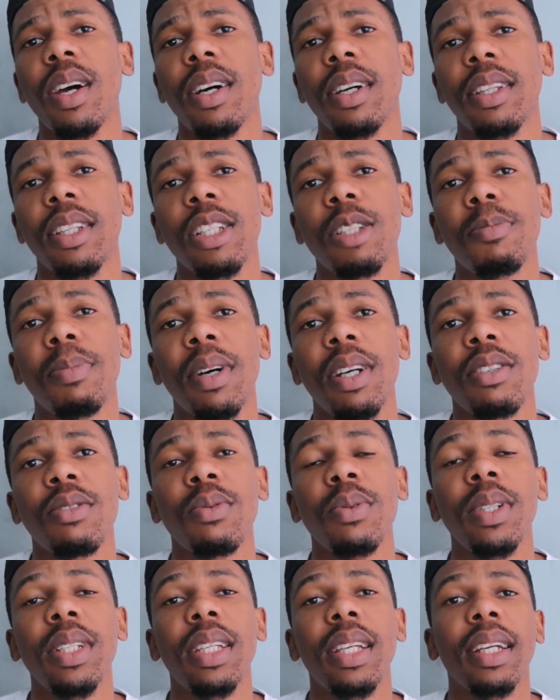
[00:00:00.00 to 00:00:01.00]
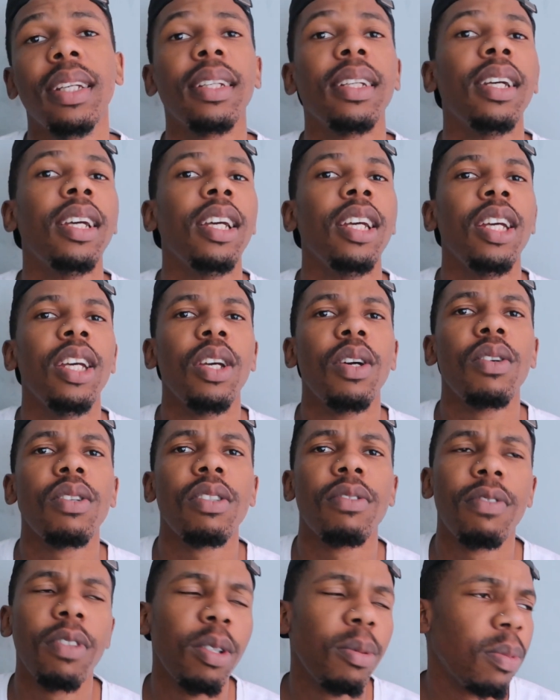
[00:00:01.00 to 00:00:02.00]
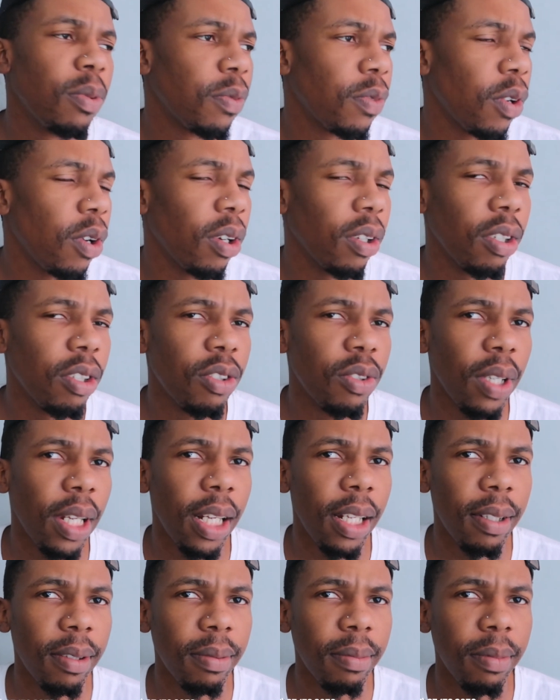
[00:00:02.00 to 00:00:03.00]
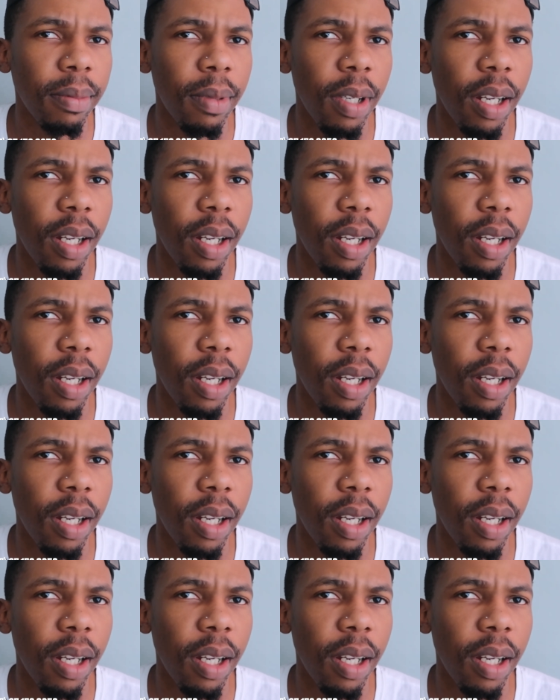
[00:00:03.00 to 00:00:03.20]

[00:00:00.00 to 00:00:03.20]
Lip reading: this past weekend. It was available for all the trial